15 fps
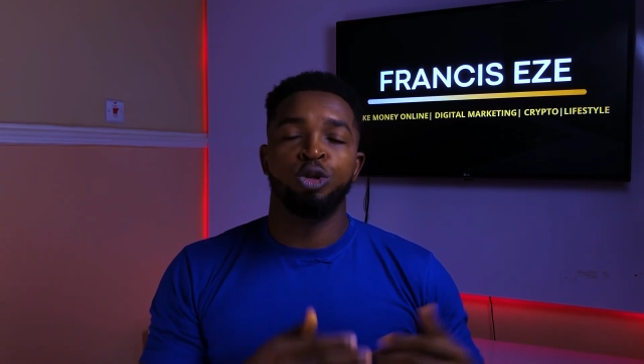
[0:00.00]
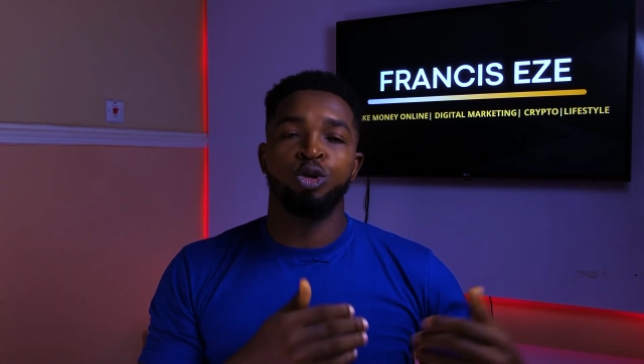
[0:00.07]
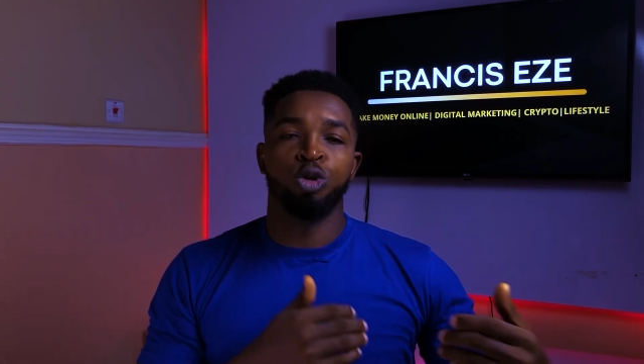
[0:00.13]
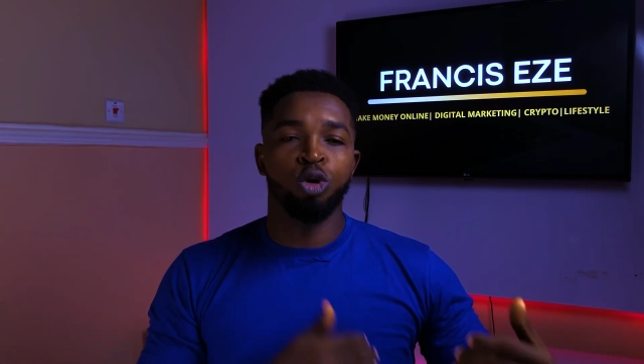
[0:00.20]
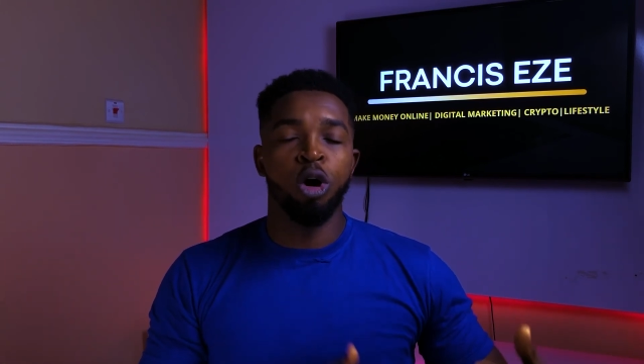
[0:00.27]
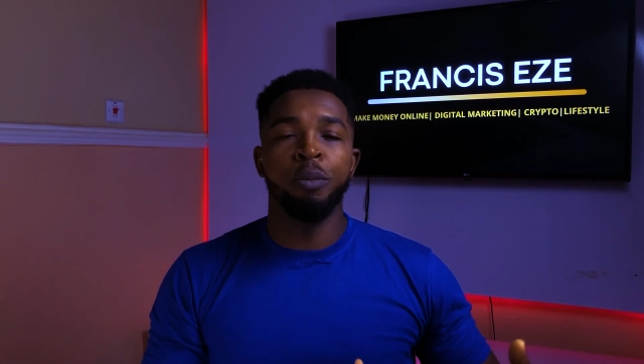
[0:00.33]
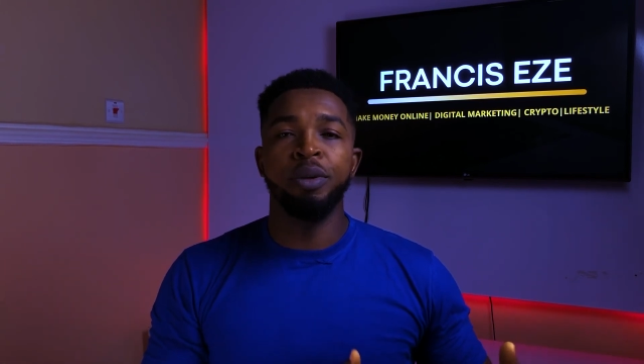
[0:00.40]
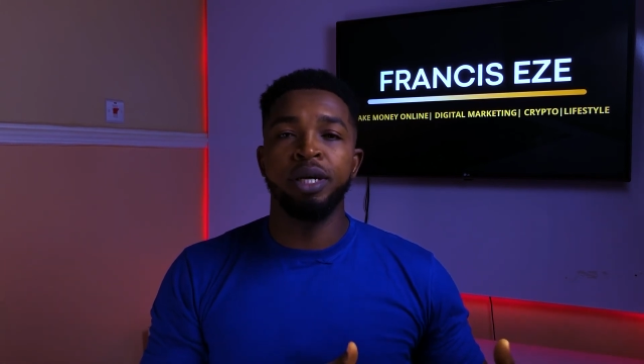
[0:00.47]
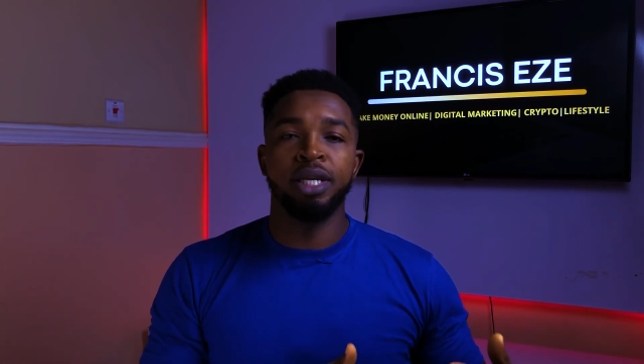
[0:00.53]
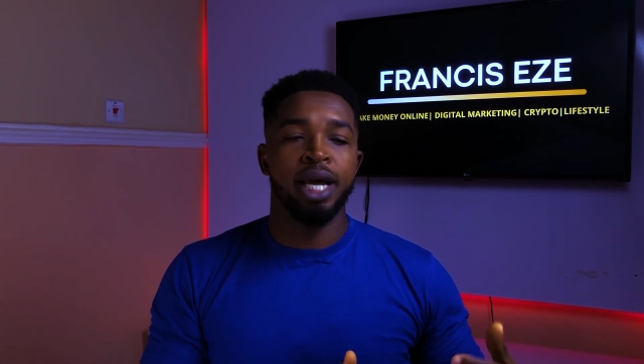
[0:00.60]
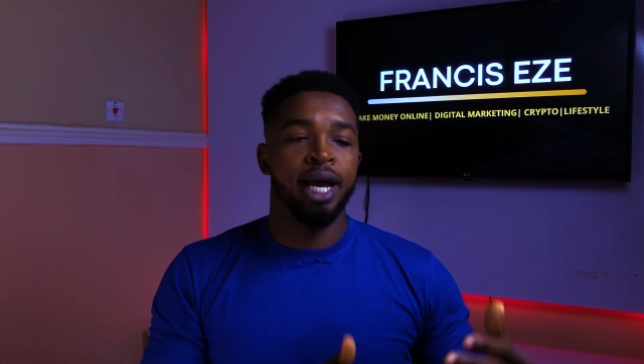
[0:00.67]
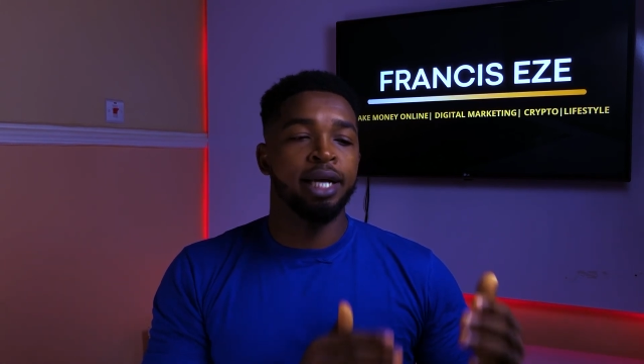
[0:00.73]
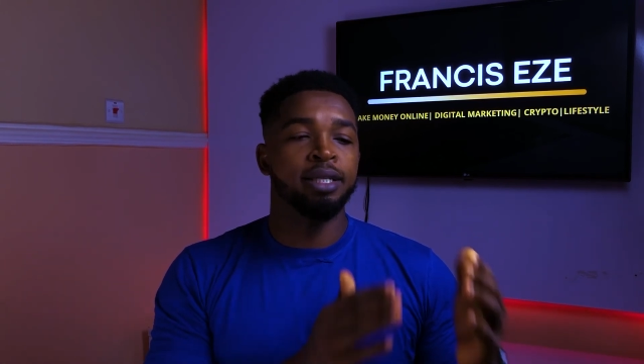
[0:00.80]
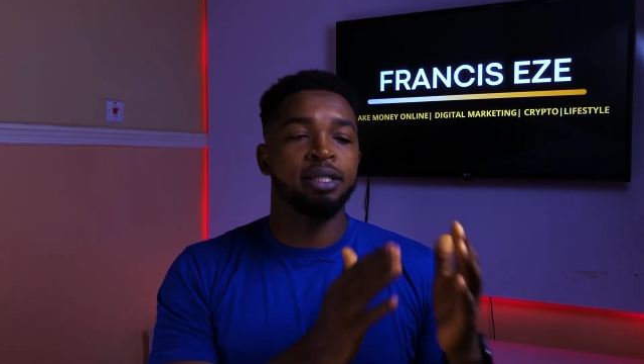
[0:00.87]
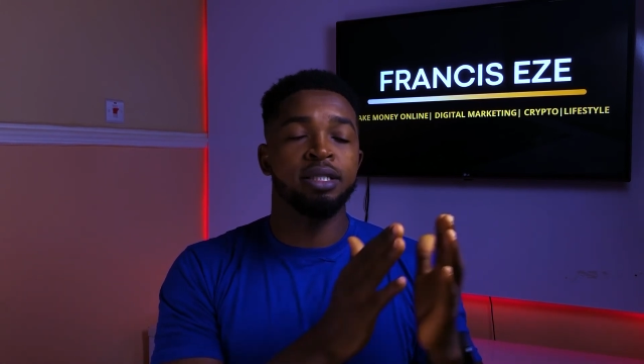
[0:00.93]
to come
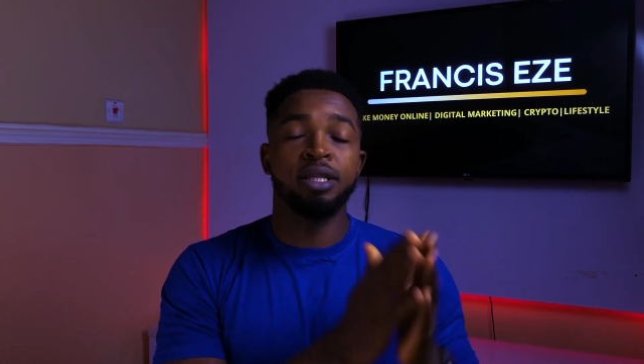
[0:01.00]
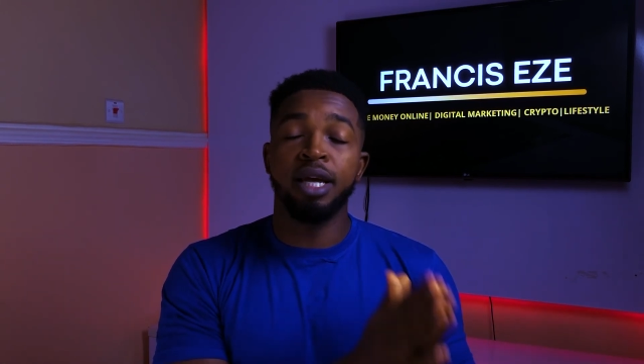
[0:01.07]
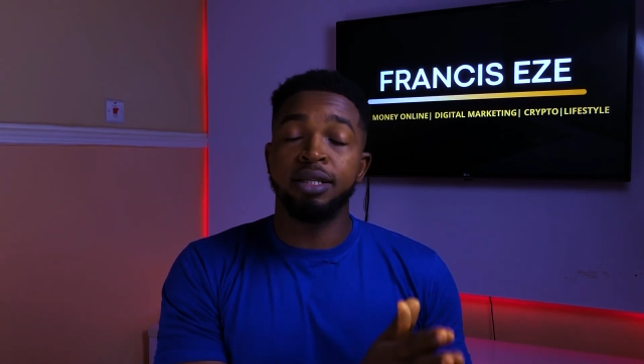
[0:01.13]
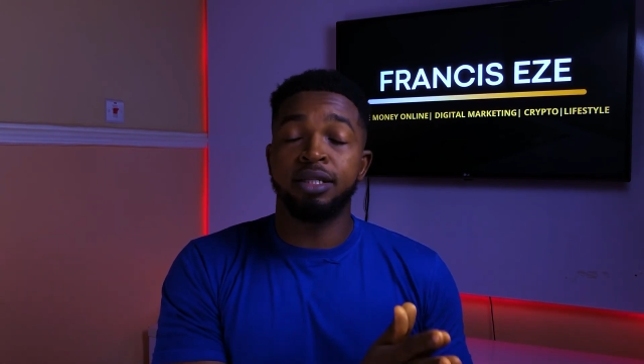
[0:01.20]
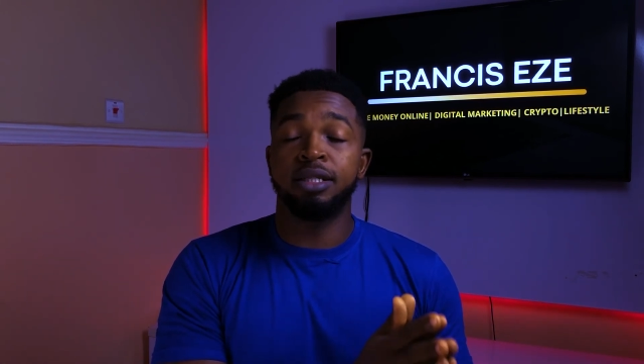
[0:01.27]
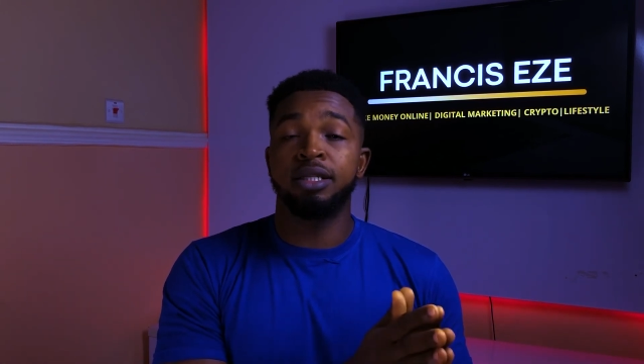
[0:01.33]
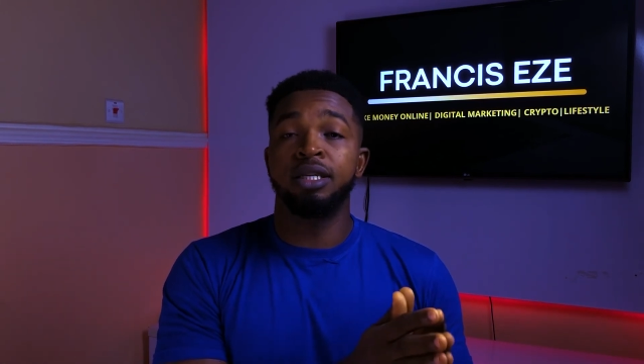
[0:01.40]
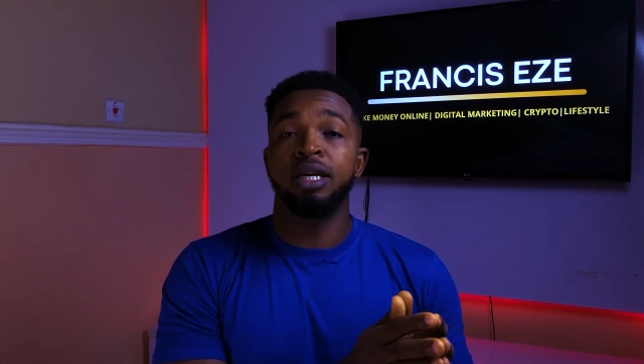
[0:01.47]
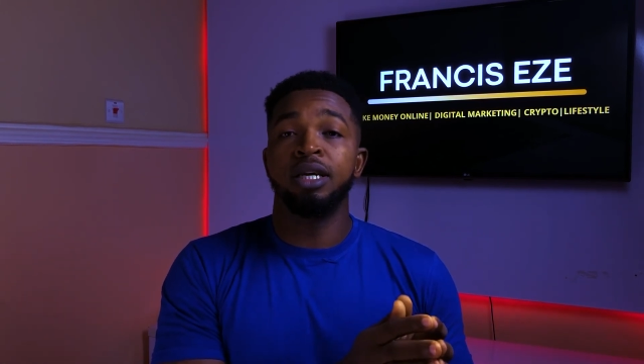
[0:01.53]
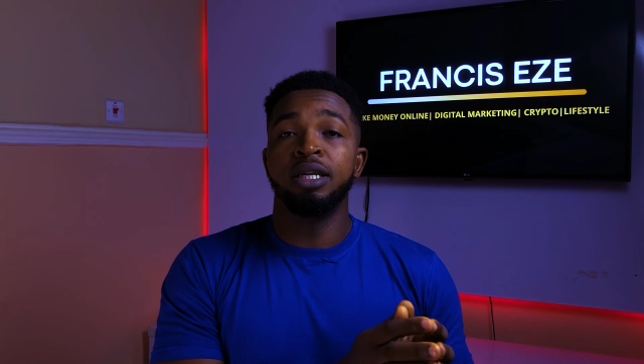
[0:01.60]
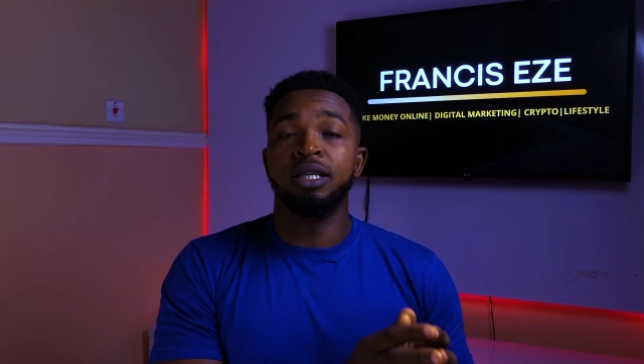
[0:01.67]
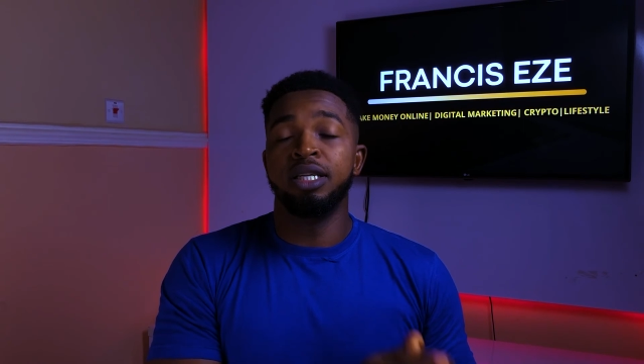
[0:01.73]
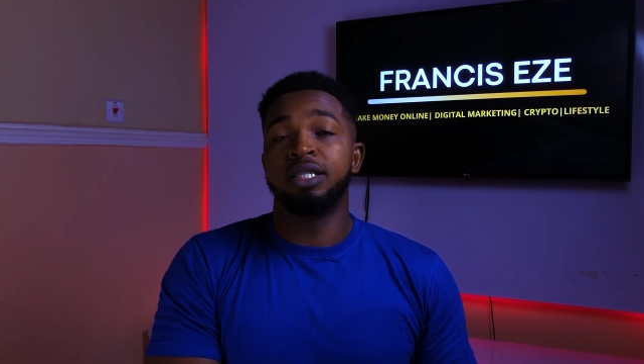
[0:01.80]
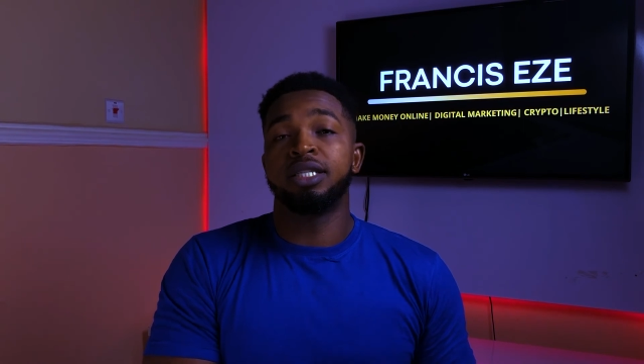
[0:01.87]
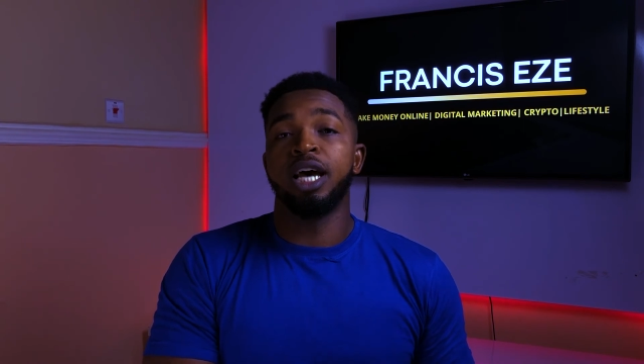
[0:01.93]
in and test
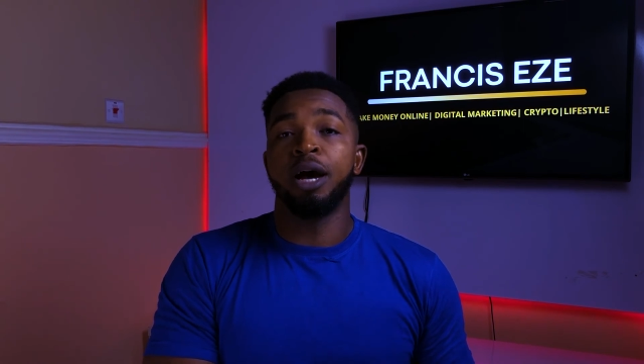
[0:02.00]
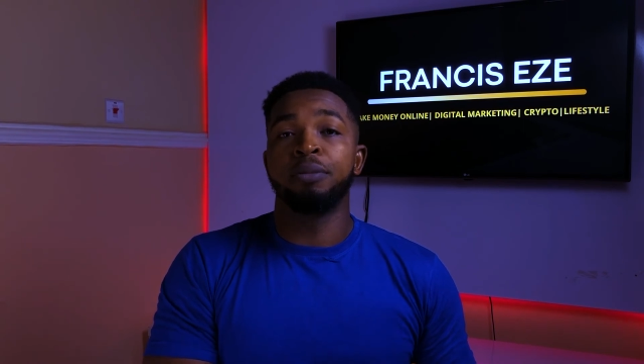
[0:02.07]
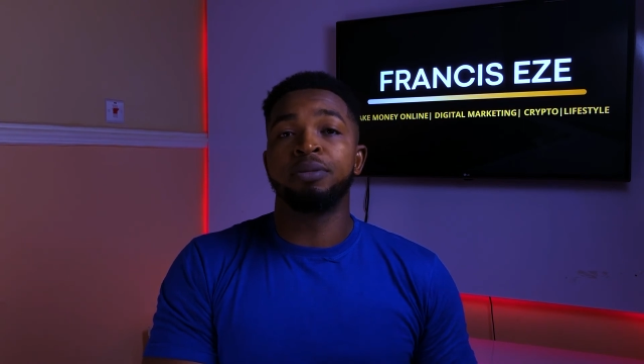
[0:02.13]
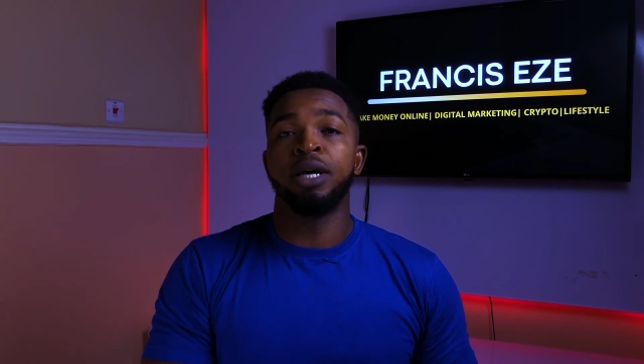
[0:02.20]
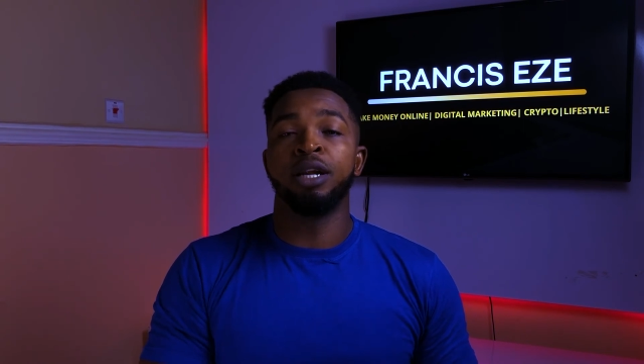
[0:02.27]
these apps,